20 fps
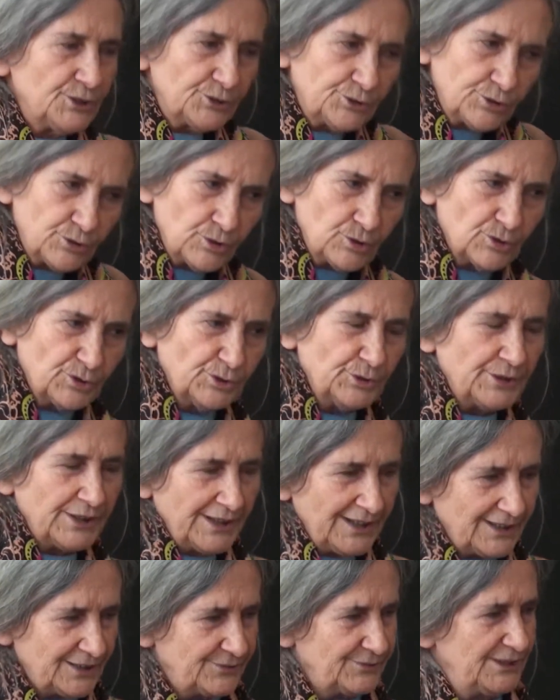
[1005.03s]
to
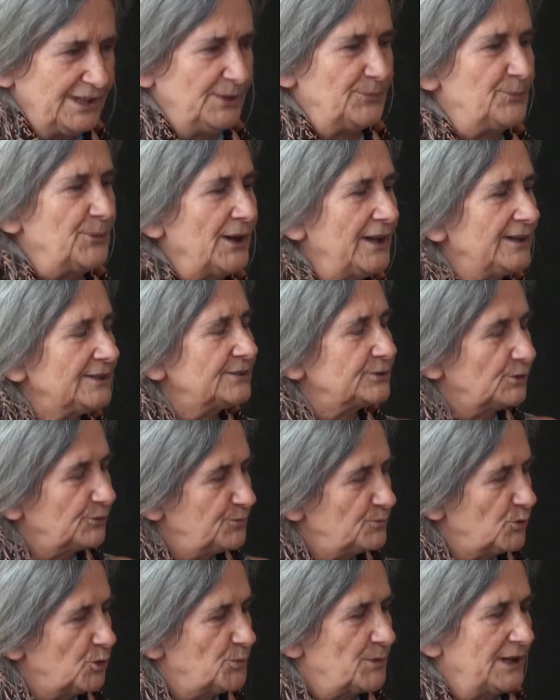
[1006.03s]
look at the impact
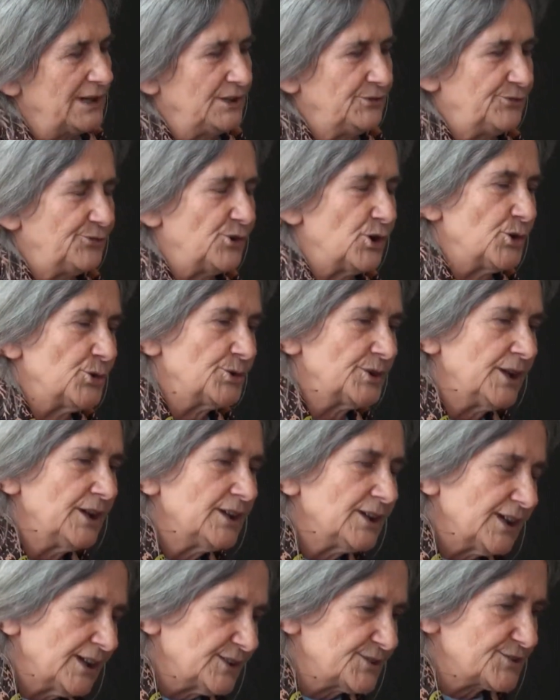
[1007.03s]
of mobile phone
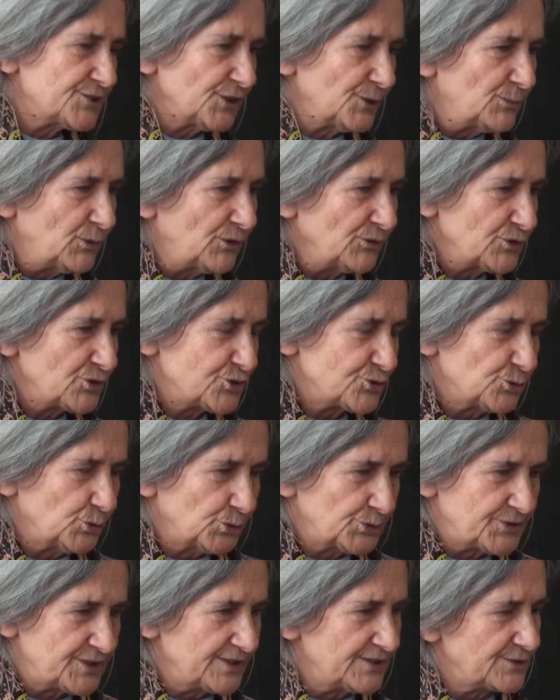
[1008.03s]
and some other
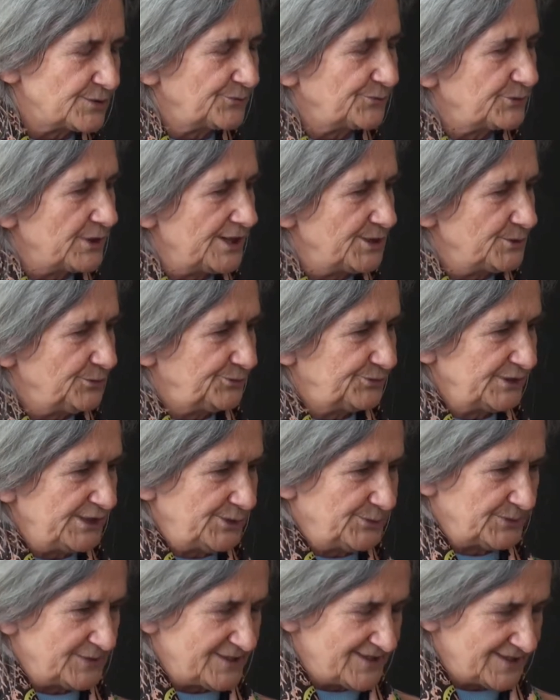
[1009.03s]
sources of radio
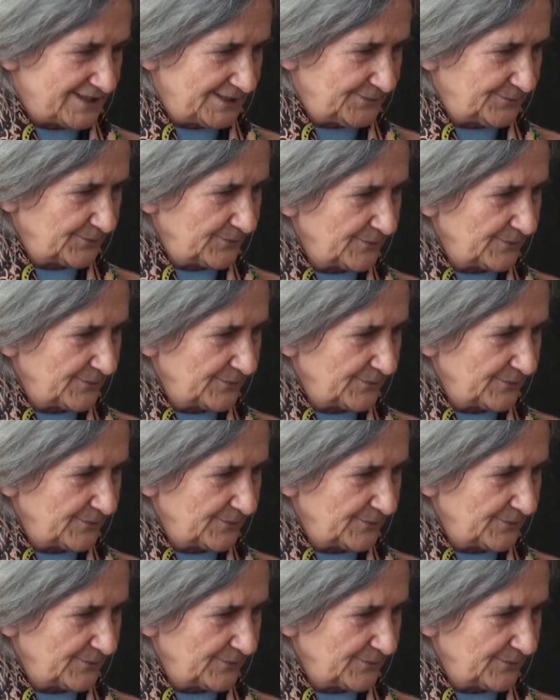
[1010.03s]
frequency.